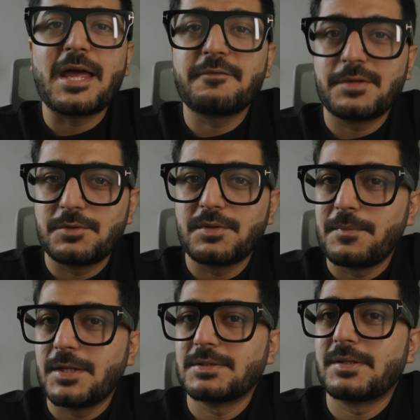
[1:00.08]
dive into the
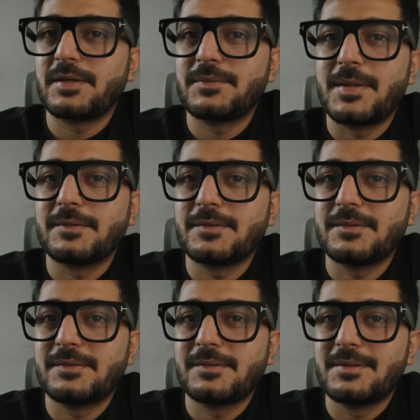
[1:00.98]
major
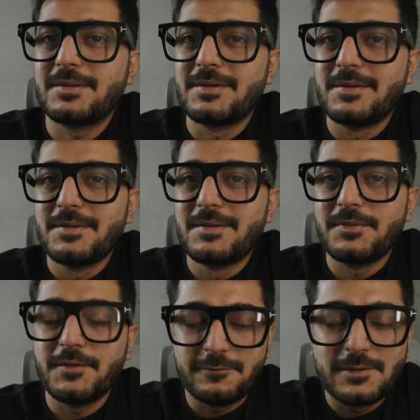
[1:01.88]
expenses.
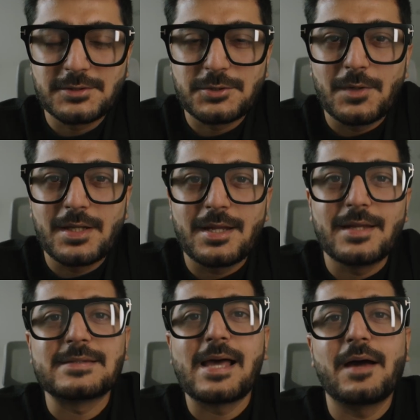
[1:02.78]
The first one
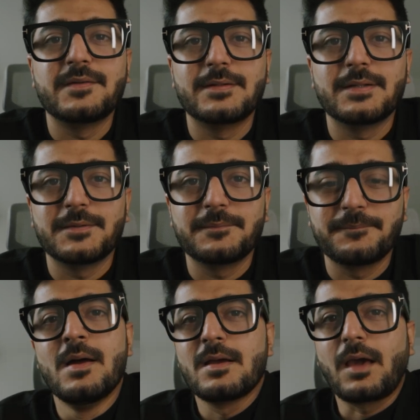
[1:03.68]
is housing.
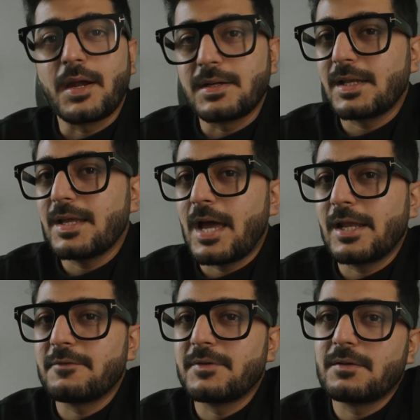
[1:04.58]
Currently,
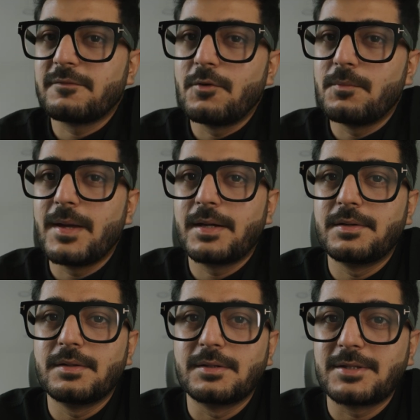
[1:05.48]
I live in a
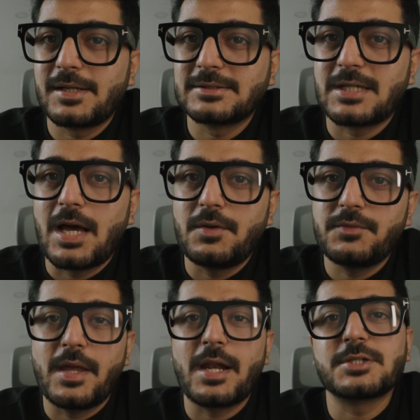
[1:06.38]
4-bed terraced
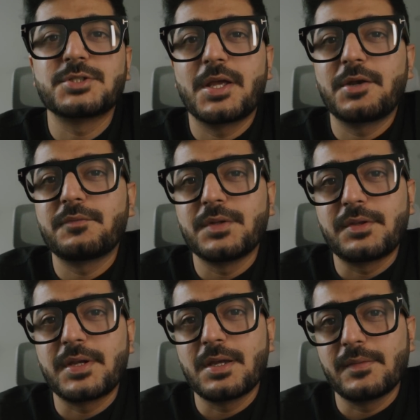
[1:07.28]
house and I share it
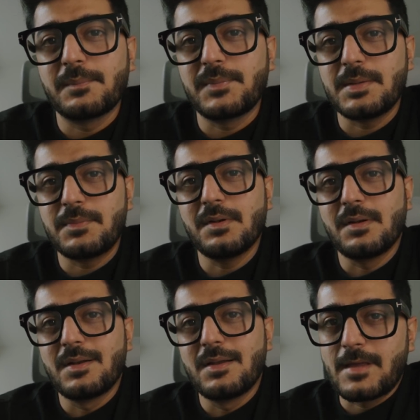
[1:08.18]
with 3 other people,
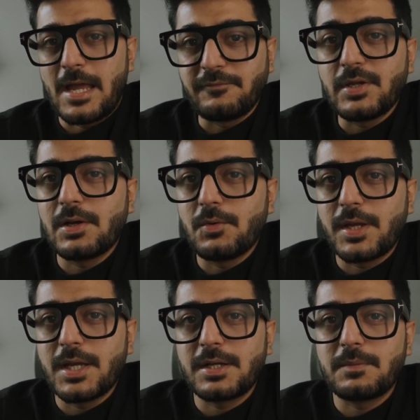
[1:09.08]
and we are
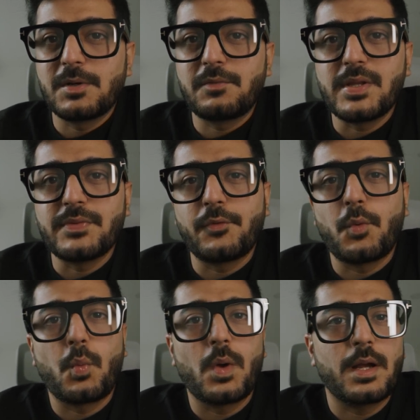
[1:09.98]
located between
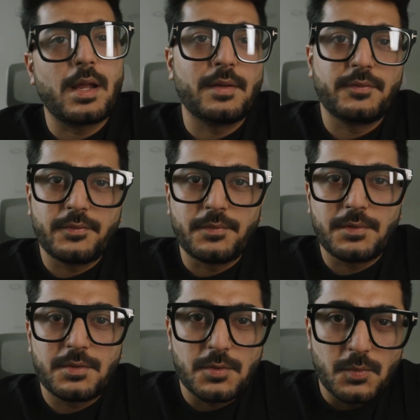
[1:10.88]
zone 1 and
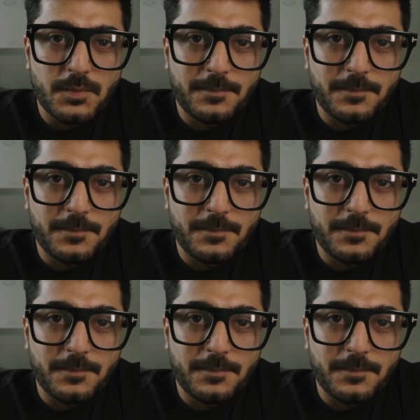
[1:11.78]
zone 2.